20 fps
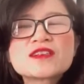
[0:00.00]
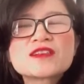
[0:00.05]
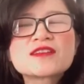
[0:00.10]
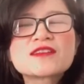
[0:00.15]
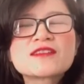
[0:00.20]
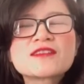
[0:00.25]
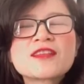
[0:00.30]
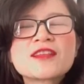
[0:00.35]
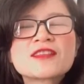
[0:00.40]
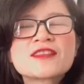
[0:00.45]

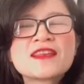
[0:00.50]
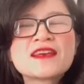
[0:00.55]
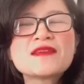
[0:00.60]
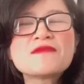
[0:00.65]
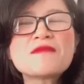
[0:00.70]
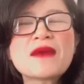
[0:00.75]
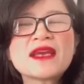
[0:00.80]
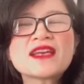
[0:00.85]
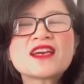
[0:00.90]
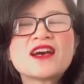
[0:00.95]
the
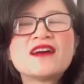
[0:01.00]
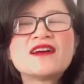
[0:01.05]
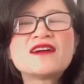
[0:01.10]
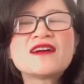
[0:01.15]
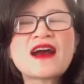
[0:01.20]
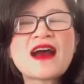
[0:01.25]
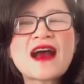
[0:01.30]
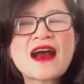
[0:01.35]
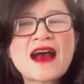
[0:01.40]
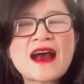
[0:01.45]
thing make her
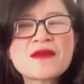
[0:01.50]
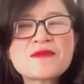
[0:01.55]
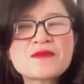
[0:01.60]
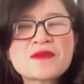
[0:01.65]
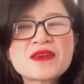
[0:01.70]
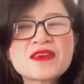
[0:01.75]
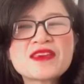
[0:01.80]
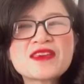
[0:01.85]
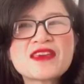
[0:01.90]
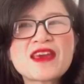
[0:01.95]

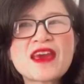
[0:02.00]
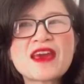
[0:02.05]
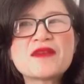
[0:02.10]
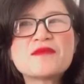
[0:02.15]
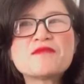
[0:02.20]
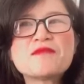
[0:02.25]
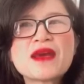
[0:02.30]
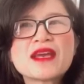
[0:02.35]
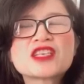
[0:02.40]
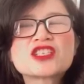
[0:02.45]
happy
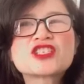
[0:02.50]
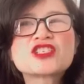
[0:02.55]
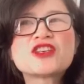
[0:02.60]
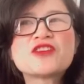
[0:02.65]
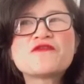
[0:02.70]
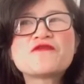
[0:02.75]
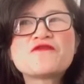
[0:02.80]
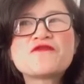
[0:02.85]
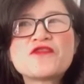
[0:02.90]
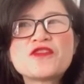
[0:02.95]
and make
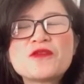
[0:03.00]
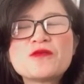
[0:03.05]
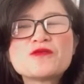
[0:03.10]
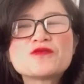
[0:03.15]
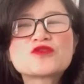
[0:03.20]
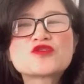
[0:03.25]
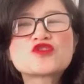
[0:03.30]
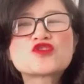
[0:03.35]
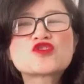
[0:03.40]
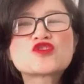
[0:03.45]
she feel
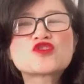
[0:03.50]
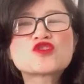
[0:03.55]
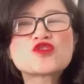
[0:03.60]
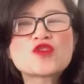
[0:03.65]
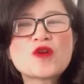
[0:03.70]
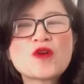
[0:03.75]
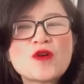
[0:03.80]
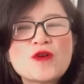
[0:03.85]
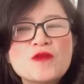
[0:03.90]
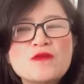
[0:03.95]

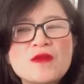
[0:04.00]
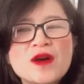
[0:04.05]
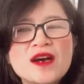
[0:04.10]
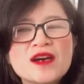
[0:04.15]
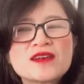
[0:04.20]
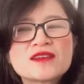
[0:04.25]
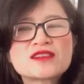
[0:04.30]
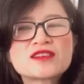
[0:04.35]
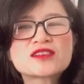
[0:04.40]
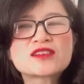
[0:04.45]
so
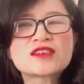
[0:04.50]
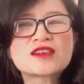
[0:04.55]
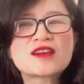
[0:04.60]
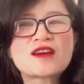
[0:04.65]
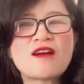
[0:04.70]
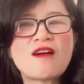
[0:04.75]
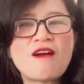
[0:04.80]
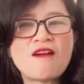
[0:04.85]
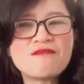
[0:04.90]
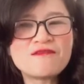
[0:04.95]
much
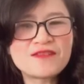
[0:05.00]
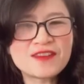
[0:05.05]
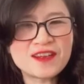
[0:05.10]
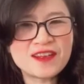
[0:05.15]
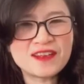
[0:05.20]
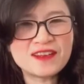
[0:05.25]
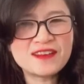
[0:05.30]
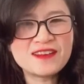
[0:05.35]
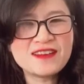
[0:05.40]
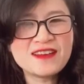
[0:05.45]

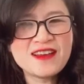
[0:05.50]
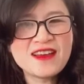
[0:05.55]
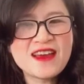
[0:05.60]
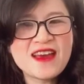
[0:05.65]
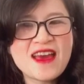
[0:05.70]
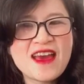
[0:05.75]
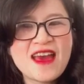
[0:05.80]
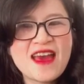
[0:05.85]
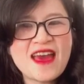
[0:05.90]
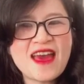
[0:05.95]
confident.
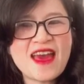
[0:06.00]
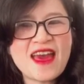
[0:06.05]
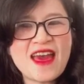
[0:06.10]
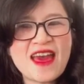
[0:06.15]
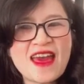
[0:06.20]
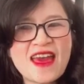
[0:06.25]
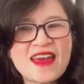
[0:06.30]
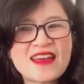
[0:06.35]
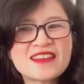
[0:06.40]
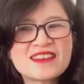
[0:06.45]

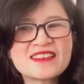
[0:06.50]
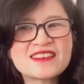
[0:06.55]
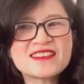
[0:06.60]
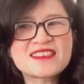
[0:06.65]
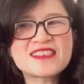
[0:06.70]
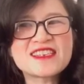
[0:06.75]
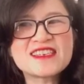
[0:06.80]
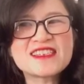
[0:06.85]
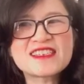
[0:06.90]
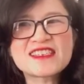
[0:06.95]
And
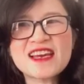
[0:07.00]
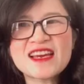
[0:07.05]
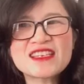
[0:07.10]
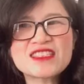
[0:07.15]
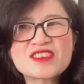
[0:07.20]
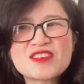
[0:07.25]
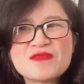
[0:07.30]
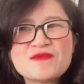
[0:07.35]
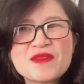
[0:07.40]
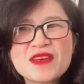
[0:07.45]
she
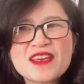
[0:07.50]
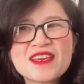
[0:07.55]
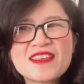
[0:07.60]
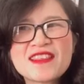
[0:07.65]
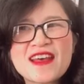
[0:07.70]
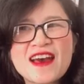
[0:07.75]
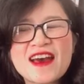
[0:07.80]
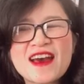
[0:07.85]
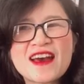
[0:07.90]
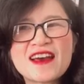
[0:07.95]
said to me
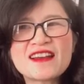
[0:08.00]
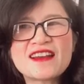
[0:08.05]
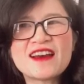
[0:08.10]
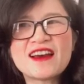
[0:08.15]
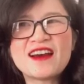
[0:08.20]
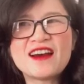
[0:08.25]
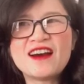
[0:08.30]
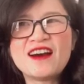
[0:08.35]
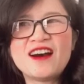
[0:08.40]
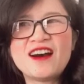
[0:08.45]
that
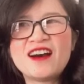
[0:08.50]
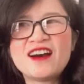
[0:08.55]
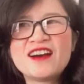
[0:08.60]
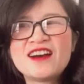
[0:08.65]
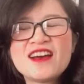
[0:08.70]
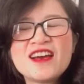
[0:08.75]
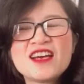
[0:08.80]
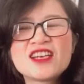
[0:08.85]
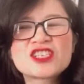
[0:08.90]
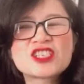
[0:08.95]

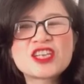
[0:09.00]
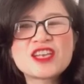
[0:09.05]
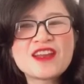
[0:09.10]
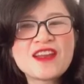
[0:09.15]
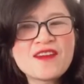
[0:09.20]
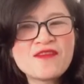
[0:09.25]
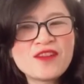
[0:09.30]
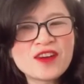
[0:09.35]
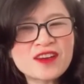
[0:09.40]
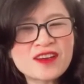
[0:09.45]
she
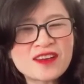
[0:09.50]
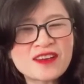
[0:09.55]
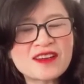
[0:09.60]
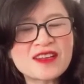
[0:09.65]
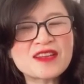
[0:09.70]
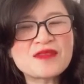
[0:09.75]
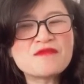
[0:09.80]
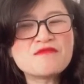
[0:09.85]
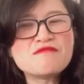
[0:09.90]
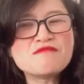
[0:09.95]
never can
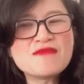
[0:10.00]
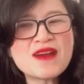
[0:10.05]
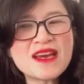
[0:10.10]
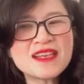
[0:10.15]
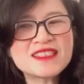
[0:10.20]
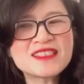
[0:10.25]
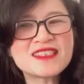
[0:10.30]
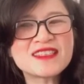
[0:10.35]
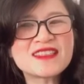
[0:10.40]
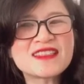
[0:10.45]

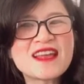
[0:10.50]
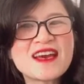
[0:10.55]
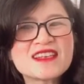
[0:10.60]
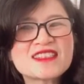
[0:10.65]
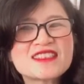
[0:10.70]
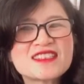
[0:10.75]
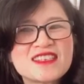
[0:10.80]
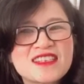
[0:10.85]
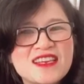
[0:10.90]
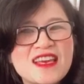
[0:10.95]
imagine that
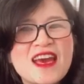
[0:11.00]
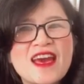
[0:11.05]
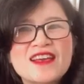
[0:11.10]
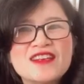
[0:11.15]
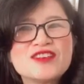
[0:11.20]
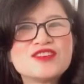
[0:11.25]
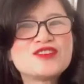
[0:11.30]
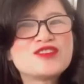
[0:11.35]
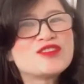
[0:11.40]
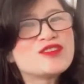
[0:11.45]
she
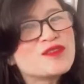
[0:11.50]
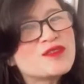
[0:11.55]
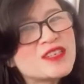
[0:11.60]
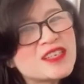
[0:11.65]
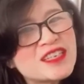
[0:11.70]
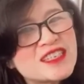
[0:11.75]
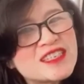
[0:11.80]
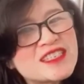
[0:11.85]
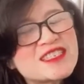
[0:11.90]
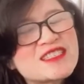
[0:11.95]
can do
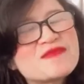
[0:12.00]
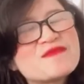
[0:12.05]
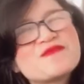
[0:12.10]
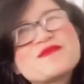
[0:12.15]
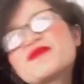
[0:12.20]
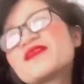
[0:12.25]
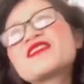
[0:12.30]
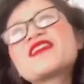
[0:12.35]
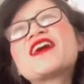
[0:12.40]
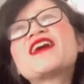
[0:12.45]
this.
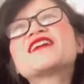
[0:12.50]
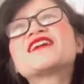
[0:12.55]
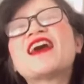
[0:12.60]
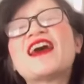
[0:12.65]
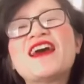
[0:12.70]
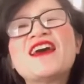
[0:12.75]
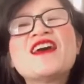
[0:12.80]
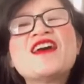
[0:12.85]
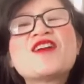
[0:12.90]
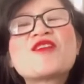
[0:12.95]
Okay,
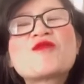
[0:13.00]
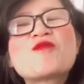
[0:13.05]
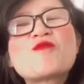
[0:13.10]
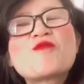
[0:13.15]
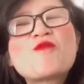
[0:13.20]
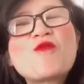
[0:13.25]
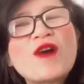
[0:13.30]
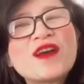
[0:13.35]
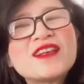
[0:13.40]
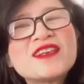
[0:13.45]

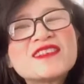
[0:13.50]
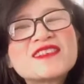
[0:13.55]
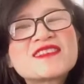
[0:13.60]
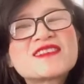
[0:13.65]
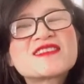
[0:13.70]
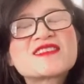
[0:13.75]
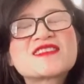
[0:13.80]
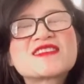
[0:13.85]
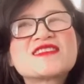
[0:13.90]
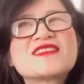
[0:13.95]
what is
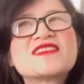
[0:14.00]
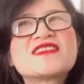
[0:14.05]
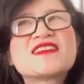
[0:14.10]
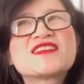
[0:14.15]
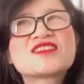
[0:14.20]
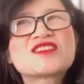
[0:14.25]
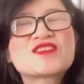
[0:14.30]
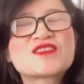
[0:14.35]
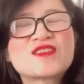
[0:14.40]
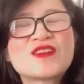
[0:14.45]
the
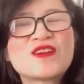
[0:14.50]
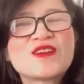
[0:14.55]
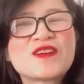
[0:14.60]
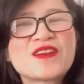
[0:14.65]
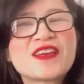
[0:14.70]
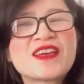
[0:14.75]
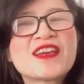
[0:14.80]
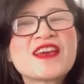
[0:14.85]
story?